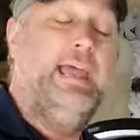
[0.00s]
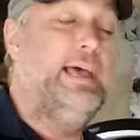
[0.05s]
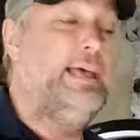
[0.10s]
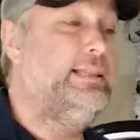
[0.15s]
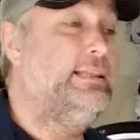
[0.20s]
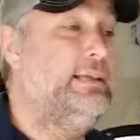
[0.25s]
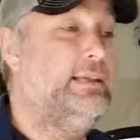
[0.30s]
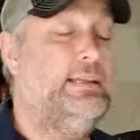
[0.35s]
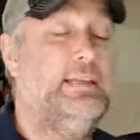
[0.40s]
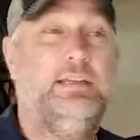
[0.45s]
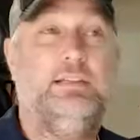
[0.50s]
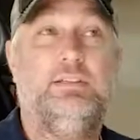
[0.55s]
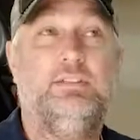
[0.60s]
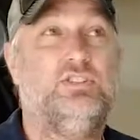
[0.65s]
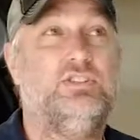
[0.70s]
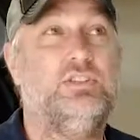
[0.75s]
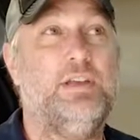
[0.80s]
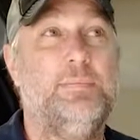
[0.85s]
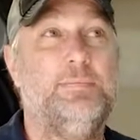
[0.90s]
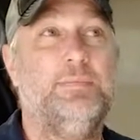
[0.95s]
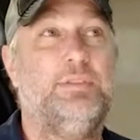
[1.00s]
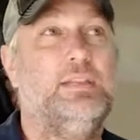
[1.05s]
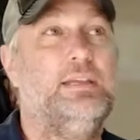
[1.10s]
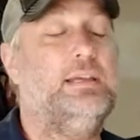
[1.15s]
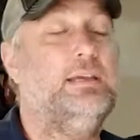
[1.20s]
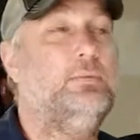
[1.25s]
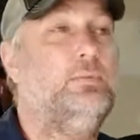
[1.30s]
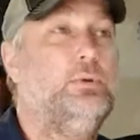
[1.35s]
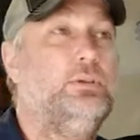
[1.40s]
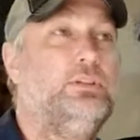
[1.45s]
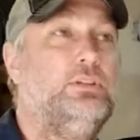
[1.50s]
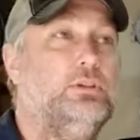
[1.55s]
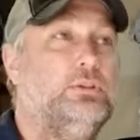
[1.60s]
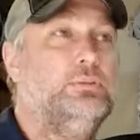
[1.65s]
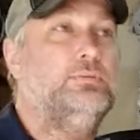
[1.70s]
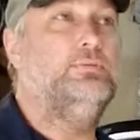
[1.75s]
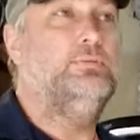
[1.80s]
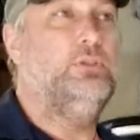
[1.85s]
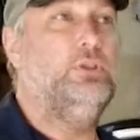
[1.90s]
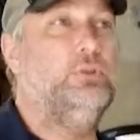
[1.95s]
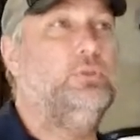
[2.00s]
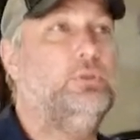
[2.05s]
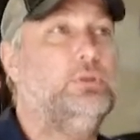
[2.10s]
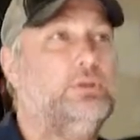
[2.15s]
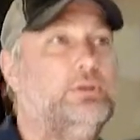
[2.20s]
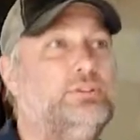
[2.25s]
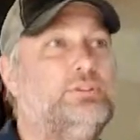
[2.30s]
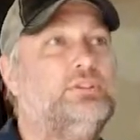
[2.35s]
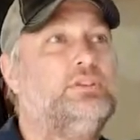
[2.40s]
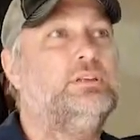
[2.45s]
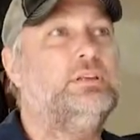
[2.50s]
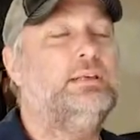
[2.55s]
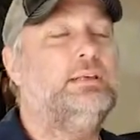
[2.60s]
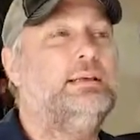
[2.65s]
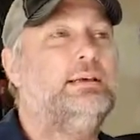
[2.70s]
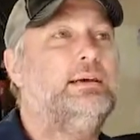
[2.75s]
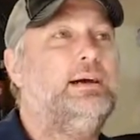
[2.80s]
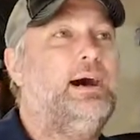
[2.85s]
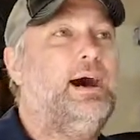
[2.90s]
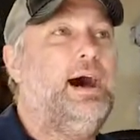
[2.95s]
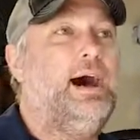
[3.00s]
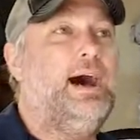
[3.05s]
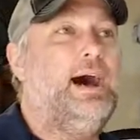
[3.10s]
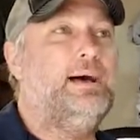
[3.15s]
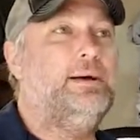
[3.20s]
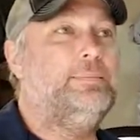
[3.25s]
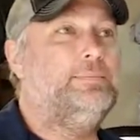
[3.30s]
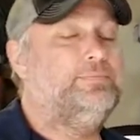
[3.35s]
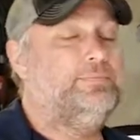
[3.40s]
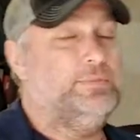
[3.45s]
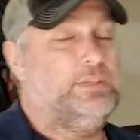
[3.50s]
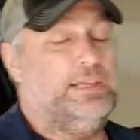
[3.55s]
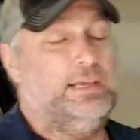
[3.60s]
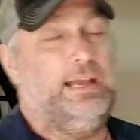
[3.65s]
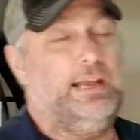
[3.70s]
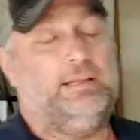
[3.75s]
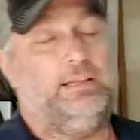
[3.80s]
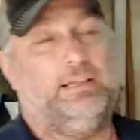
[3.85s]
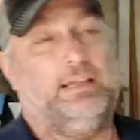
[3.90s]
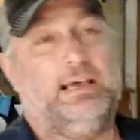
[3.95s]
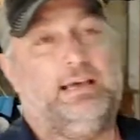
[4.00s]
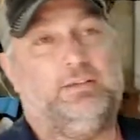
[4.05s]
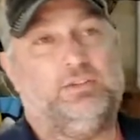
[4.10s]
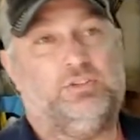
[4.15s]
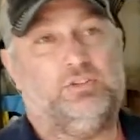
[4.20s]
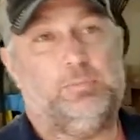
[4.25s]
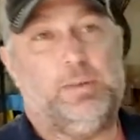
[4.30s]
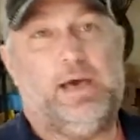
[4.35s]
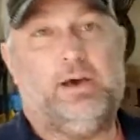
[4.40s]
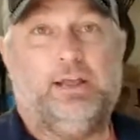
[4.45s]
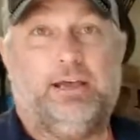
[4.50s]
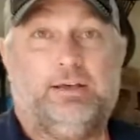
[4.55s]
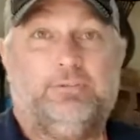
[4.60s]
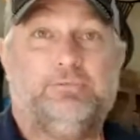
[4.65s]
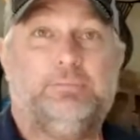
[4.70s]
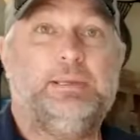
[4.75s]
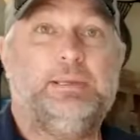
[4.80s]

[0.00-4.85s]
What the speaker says: And it's something with your viewers, and I'll spout off